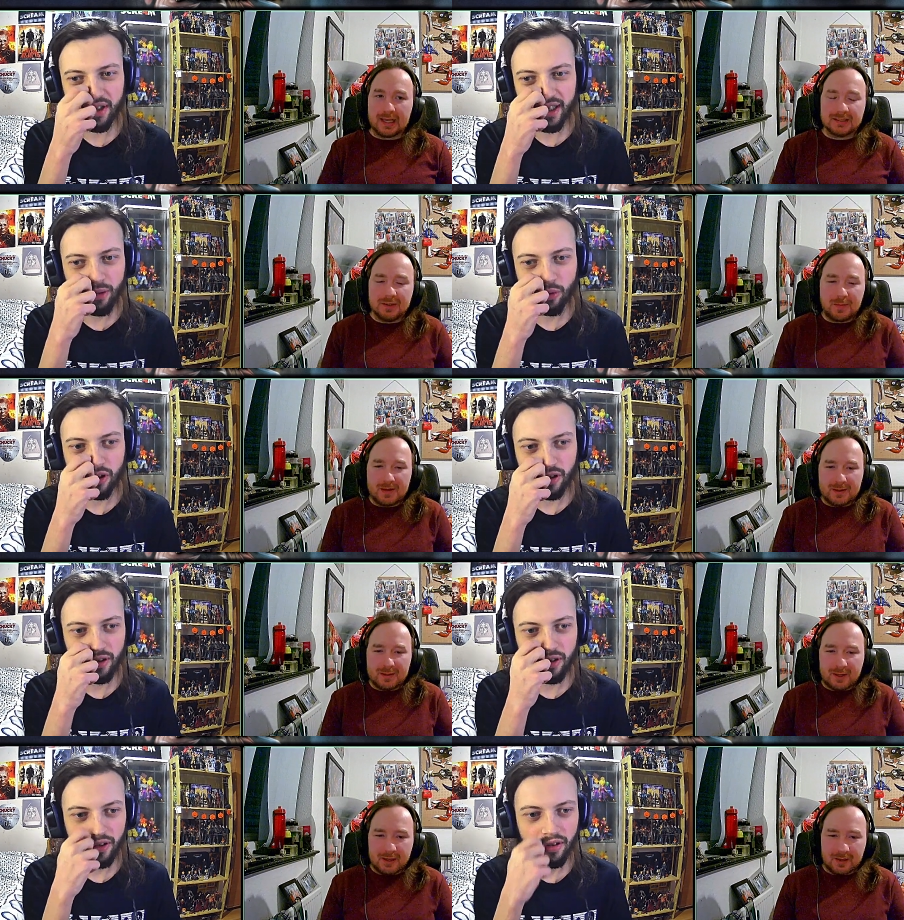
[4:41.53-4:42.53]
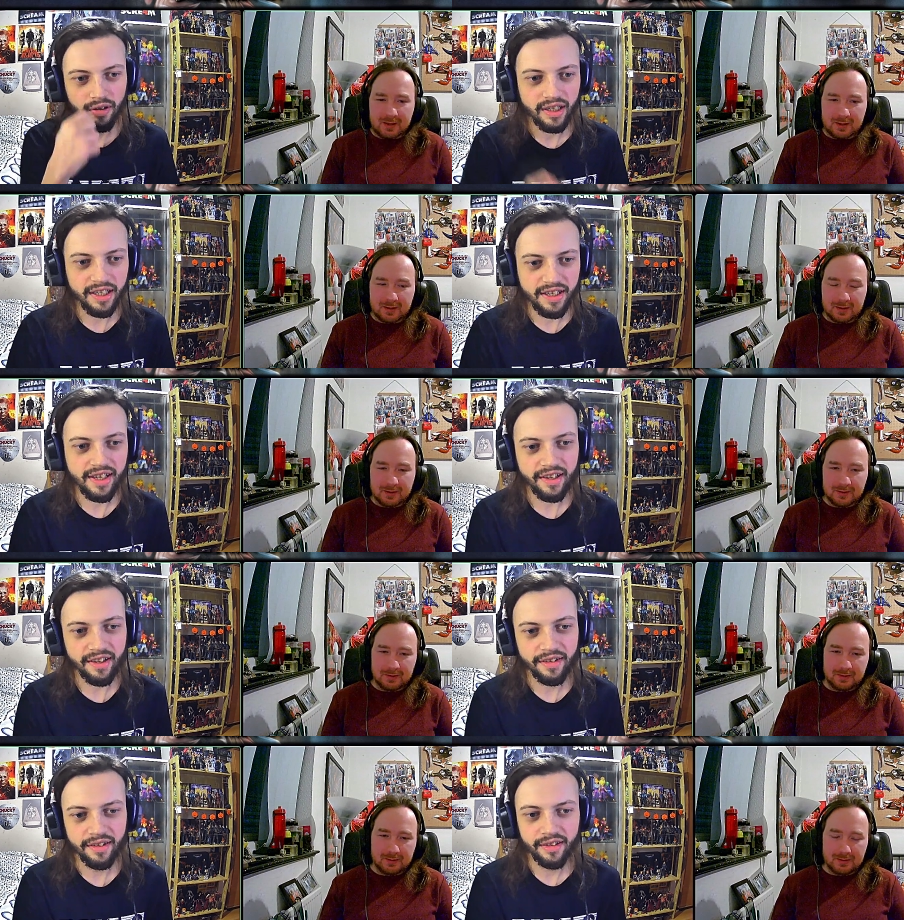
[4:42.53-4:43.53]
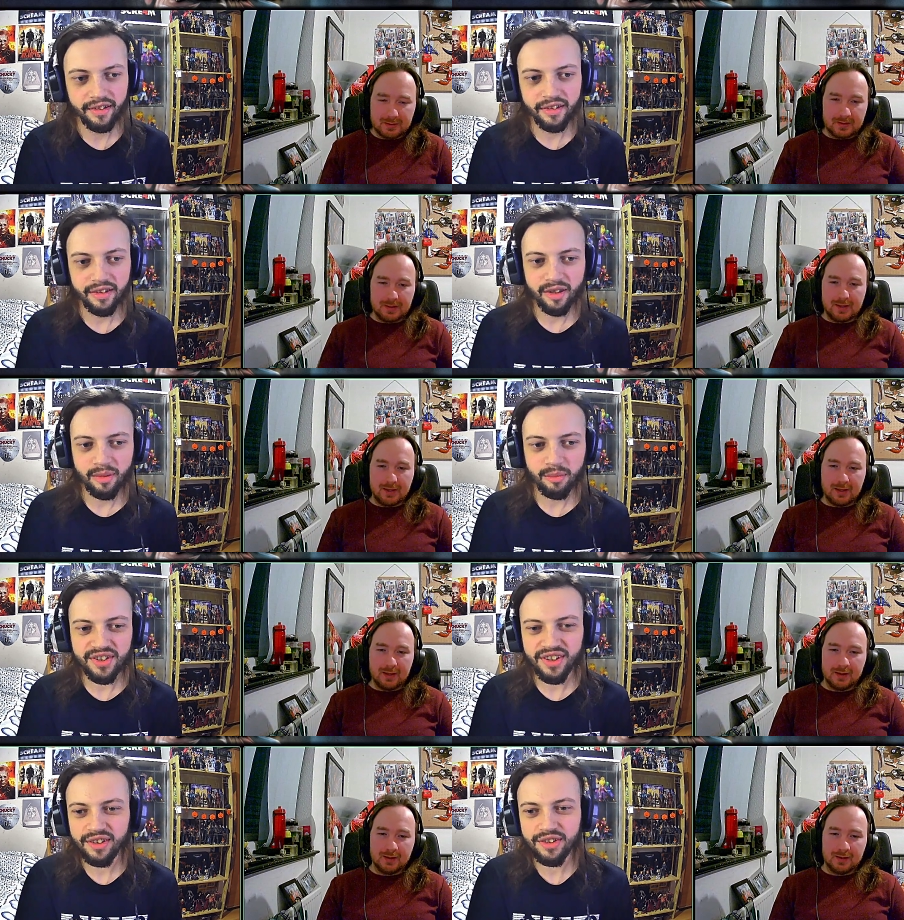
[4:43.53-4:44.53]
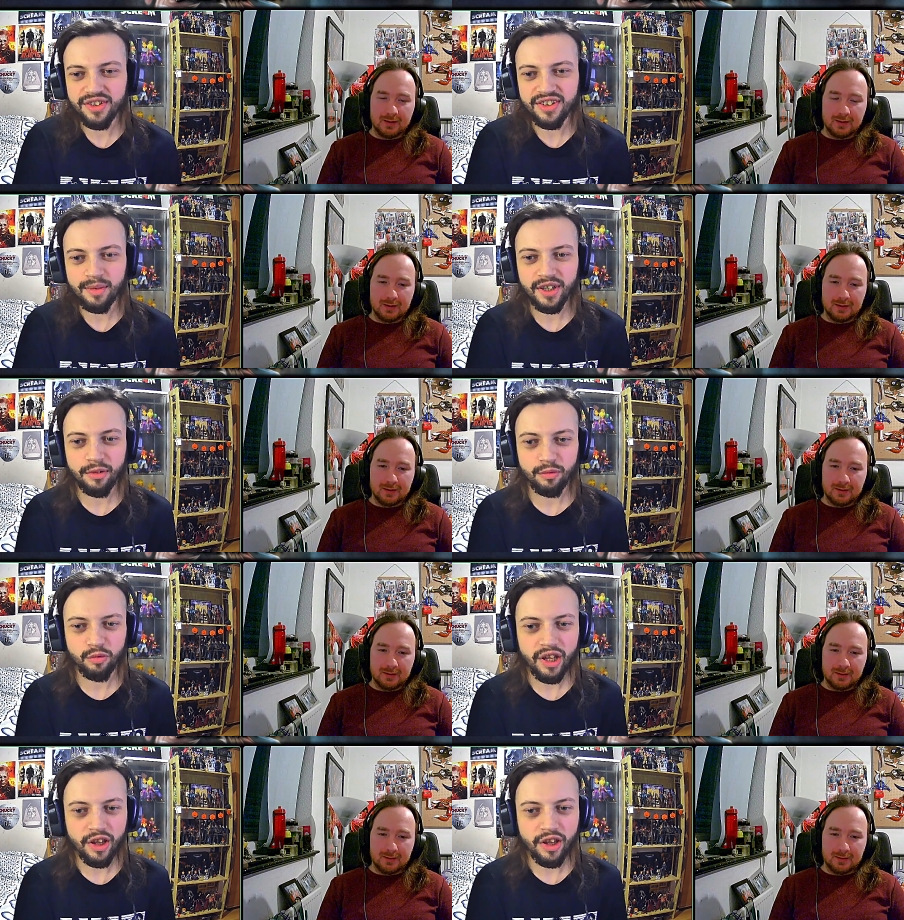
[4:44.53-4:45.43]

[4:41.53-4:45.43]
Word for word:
Speaker 1: to be like what? a year. A year. Yeah. But still, it just seems like